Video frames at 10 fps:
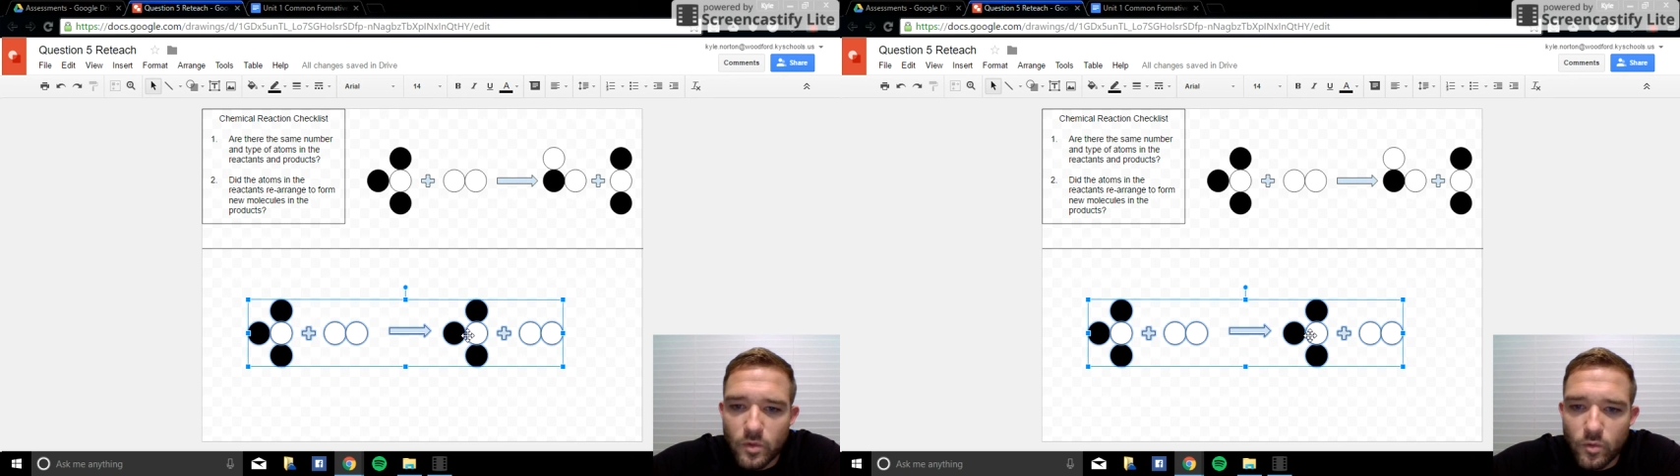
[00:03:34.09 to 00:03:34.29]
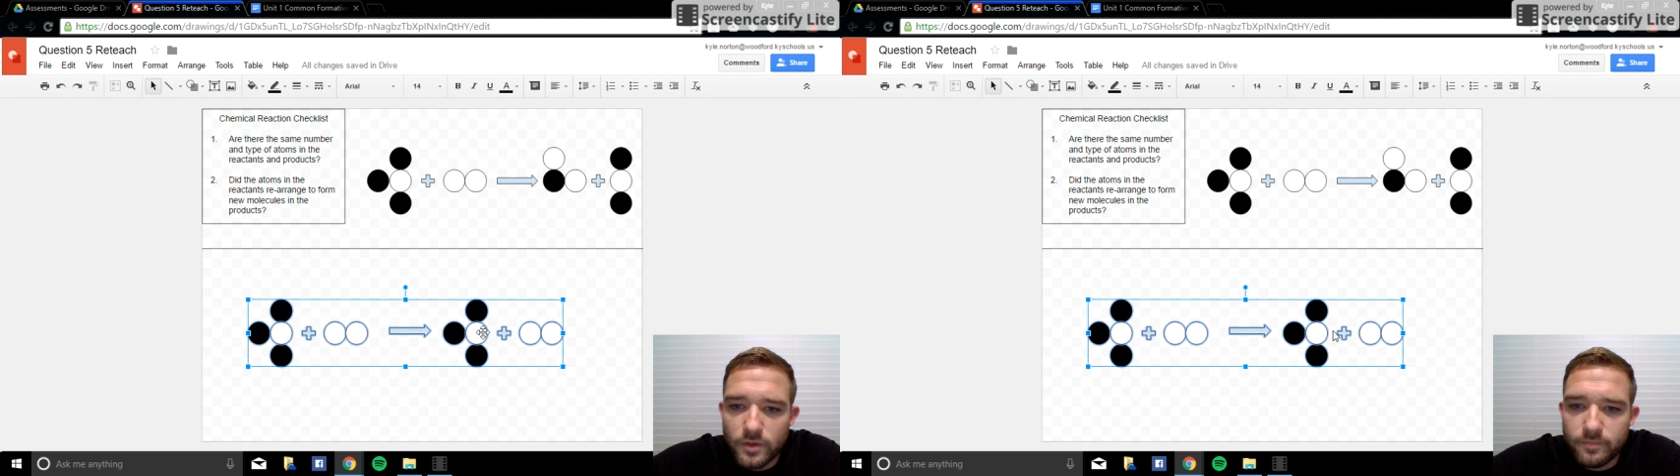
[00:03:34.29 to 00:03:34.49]

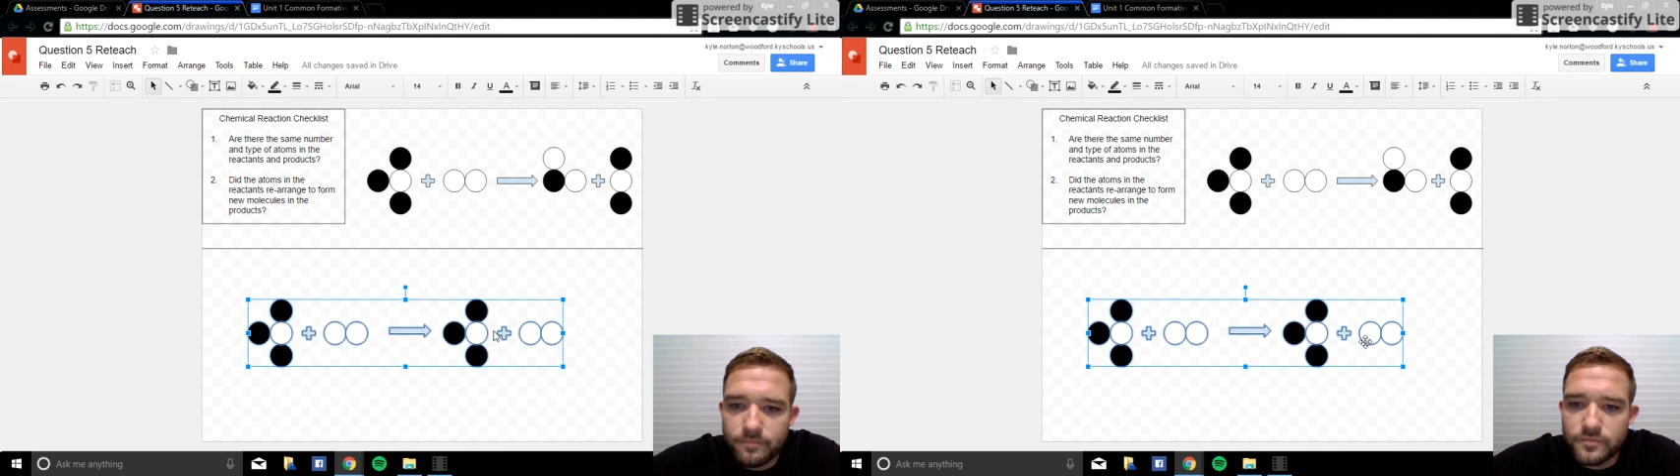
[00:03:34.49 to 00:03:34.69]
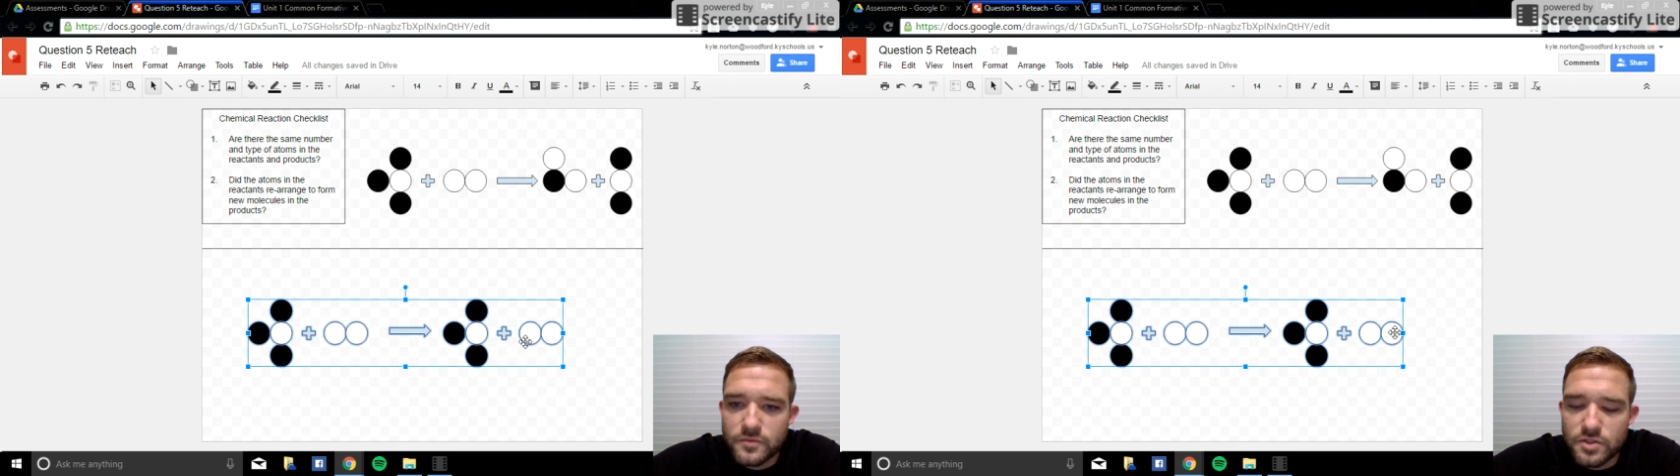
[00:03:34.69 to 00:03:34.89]

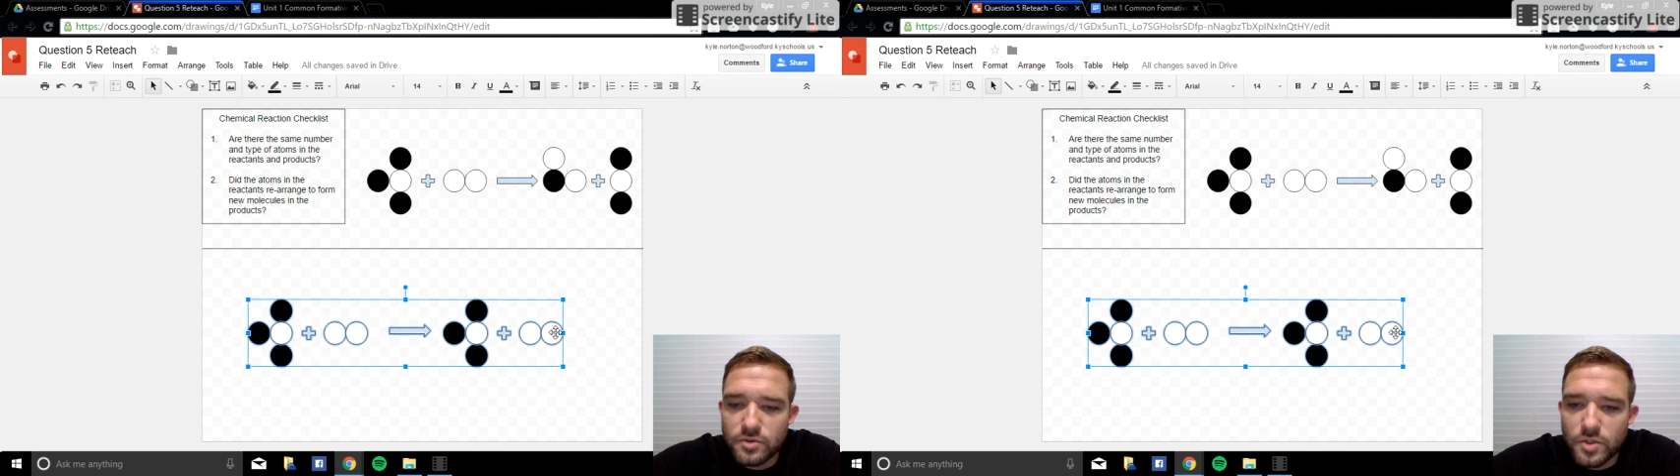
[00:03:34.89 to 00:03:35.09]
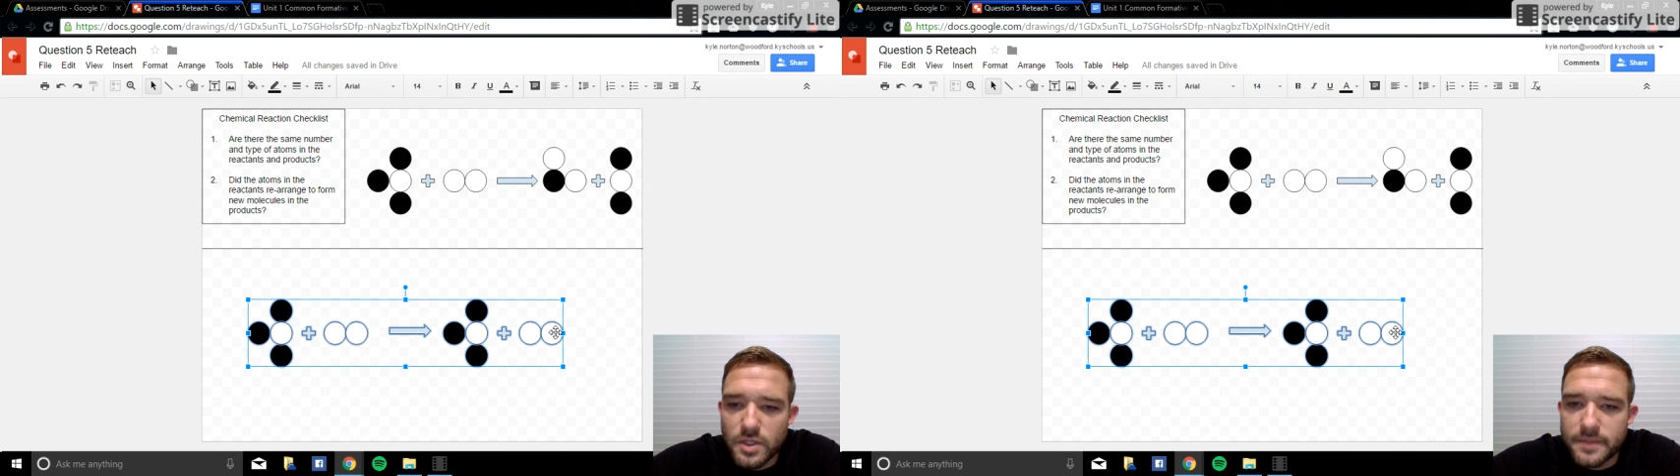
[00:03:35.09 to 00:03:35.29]
1,
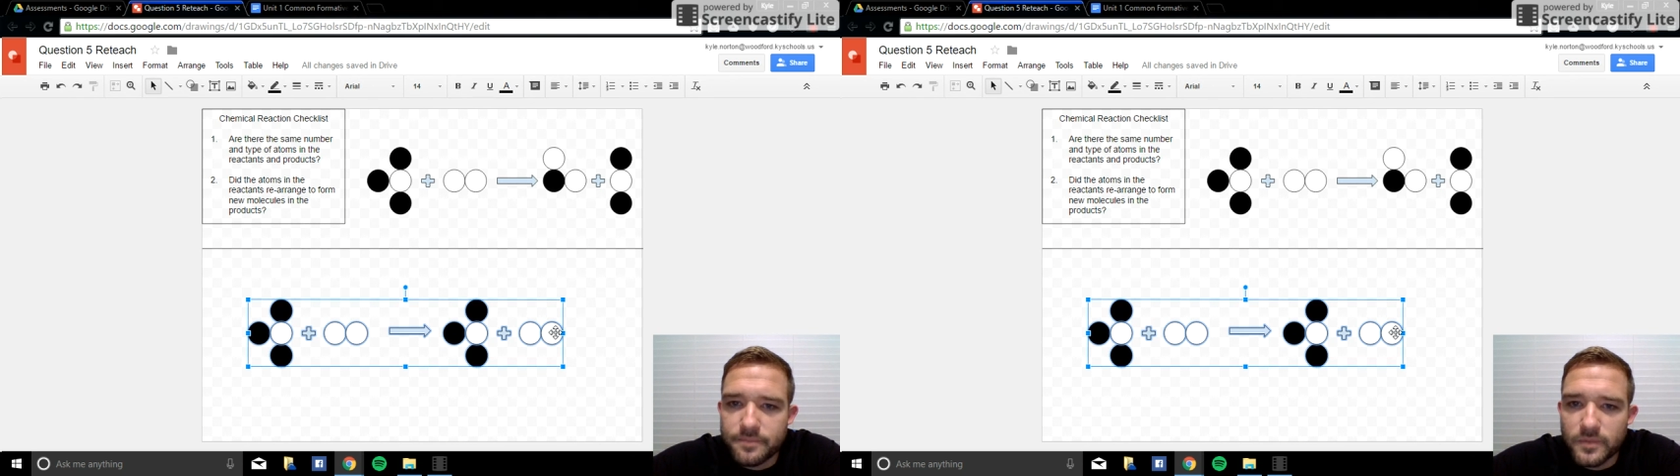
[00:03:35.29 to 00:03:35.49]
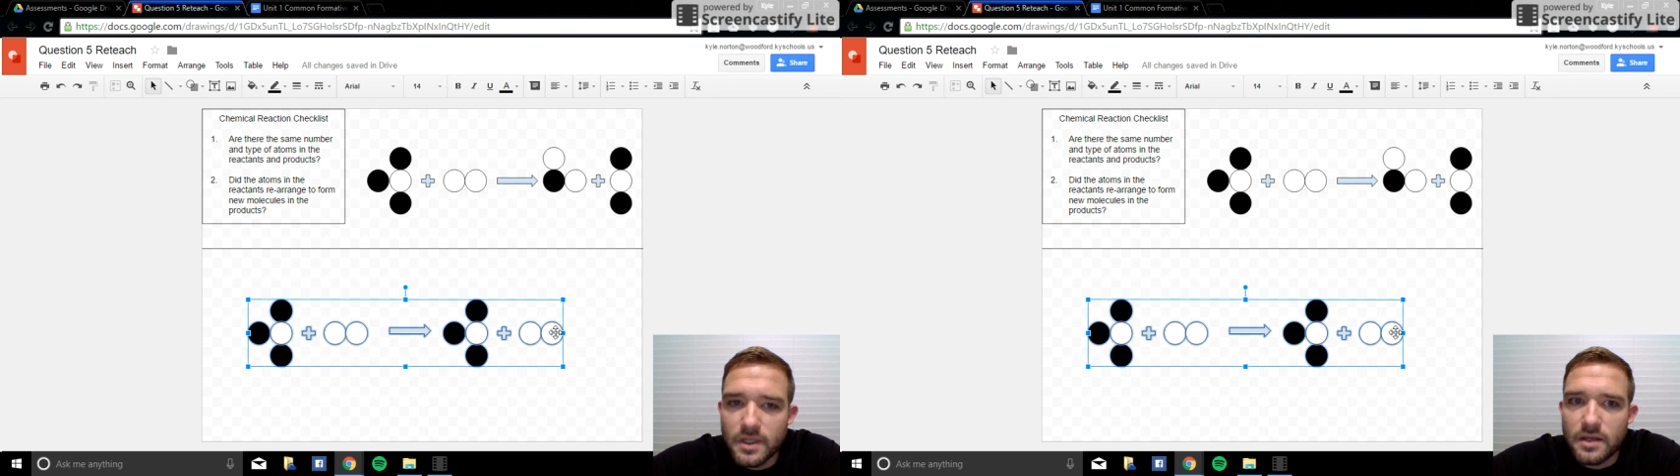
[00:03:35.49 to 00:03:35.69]
2, 3.